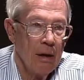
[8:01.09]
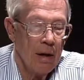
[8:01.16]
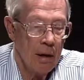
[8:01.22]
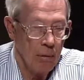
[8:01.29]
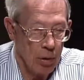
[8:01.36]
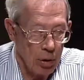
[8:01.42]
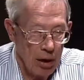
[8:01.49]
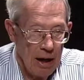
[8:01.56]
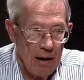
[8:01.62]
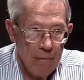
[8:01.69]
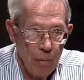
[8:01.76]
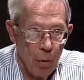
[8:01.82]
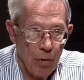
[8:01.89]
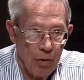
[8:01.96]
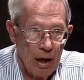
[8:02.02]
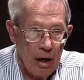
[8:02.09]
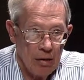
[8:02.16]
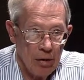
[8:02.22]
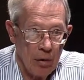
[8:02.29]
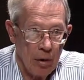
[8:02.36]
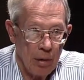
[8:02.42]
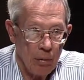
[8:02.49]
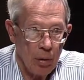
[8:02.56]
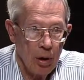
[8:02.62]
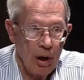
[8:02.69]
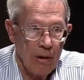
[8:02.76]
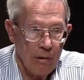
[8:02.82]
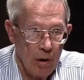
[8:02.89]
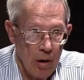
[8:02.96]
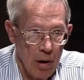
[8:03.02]
And we're going to have more things on it. We're going to
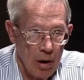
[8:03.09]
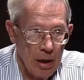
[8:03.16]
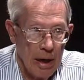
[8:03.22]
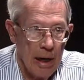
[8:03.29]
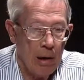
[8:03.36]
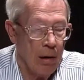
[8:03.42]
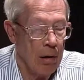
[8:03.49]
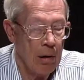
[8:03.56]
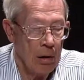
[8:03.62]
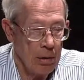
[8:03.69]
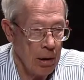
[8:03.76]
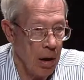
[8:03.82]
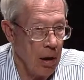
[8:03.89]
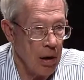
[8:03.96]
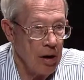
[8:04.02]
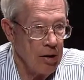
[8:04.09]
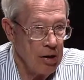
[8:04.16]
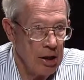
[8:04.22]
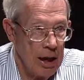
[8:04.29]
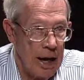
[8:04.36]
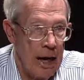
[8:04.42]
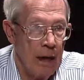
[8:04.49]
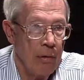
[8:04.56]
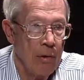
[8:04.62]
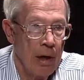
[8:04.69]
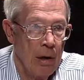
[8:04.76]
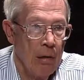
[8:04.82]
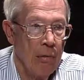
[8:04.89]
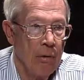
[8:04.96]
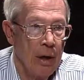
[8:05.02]
have an artist gallery
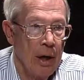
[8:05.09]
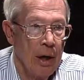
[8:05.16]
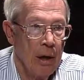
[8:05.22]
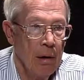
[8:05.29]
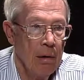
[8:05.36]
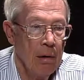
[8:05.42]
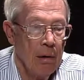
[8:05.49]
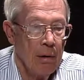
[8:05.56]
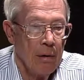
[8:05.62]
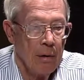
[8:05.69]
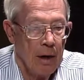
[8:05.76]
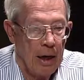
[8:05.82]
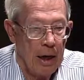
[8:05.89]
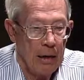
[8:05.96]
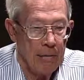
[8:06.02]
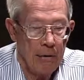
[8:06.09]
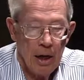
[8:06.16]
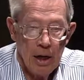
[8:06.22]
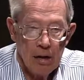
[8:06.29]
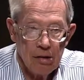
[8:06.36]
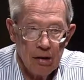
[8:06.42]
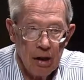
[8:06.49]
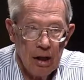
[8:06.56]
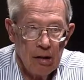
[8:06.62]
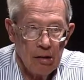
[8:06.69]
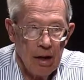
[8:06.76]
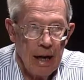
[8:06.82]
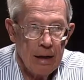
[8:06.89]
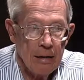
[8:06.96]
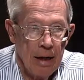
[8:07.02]
on there and various things
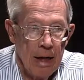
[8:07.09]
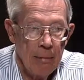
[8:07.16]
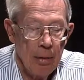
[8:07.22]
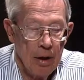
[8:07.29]
like that.